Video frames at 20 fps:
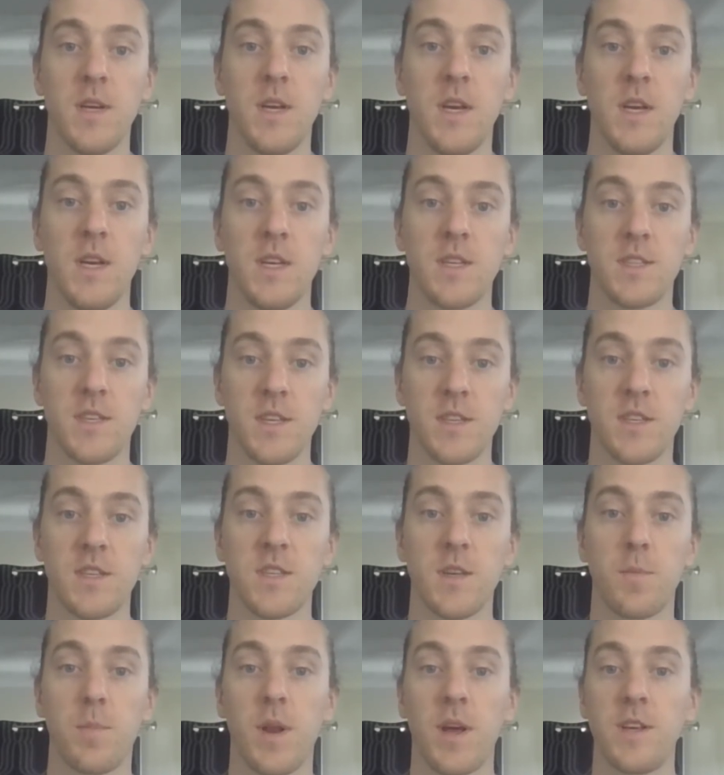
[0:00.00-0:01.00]
sensors are
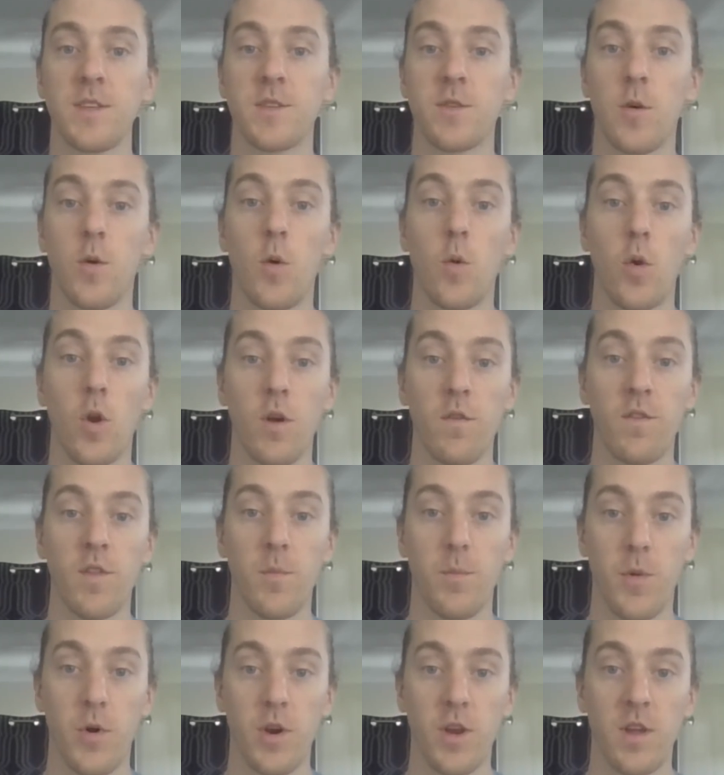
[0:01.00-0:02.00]
placed all over the
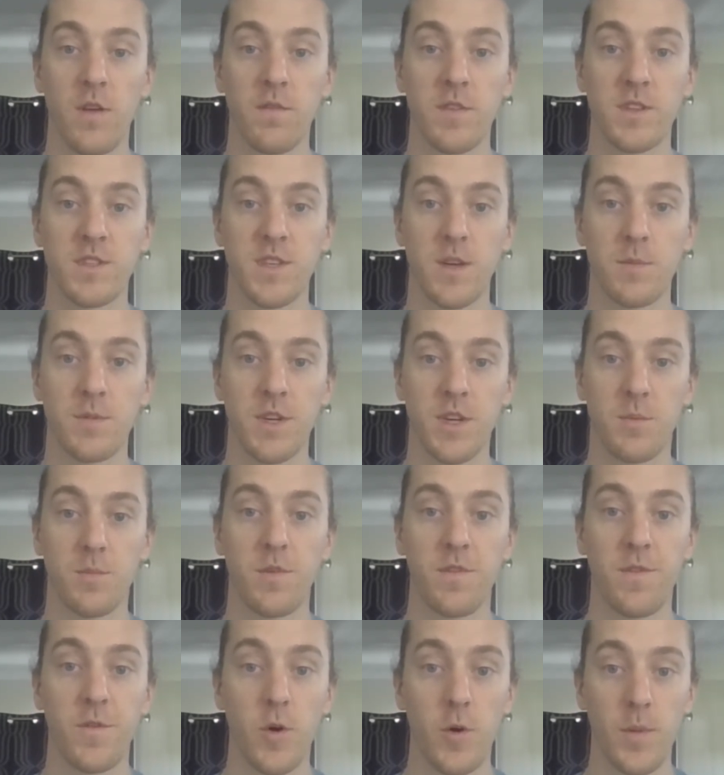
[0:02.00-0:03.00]
body of the subject
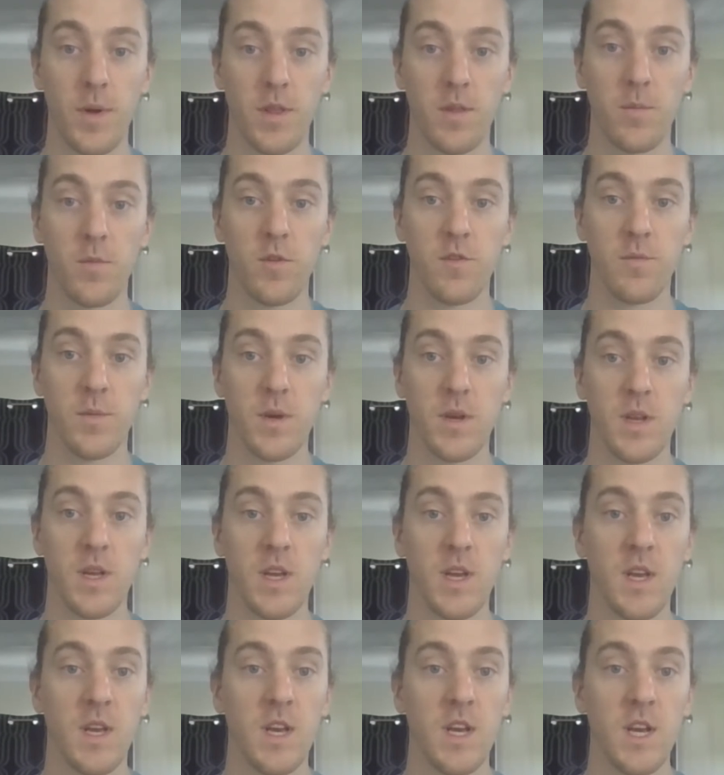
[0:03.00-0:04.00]
performing the movement,
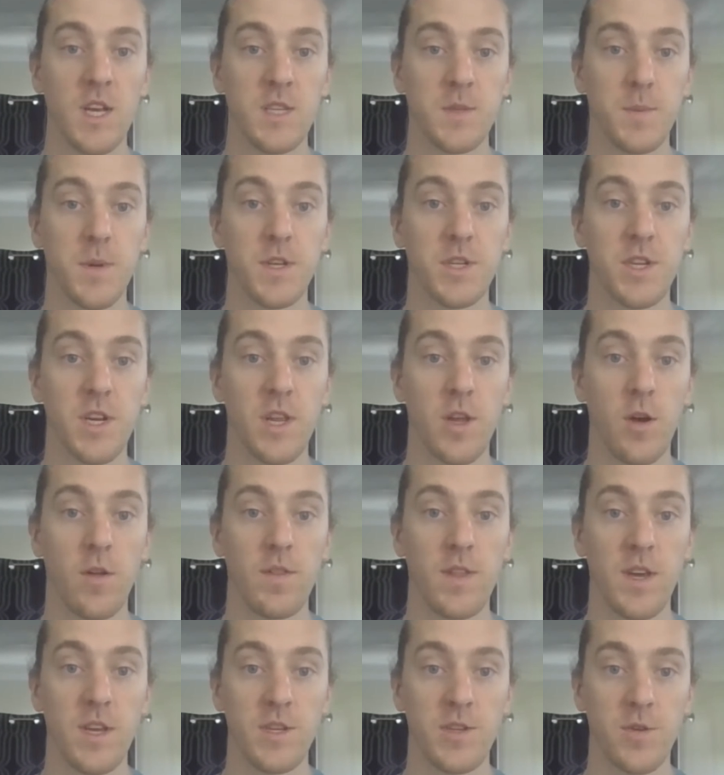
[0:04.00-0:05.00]
especially on their
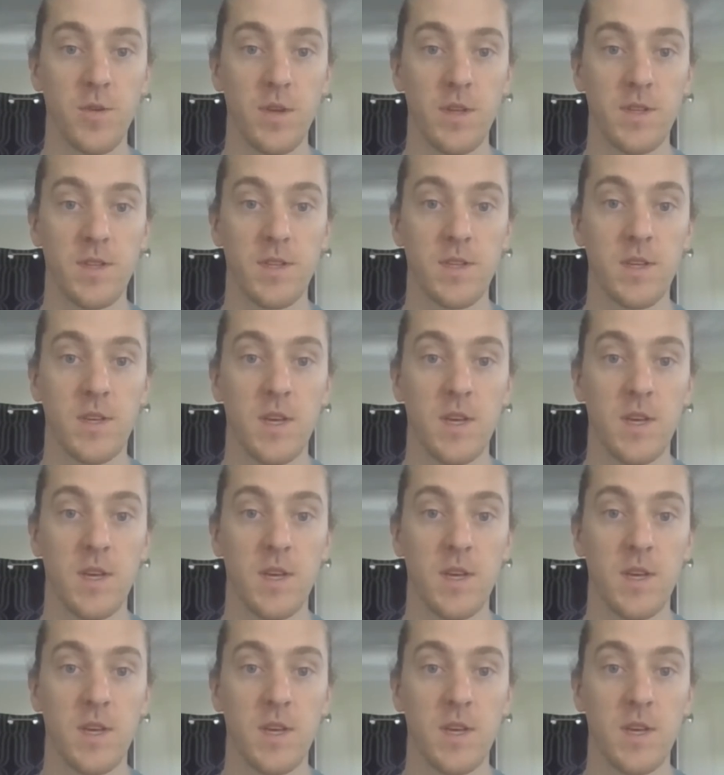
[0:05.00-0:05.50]
joints.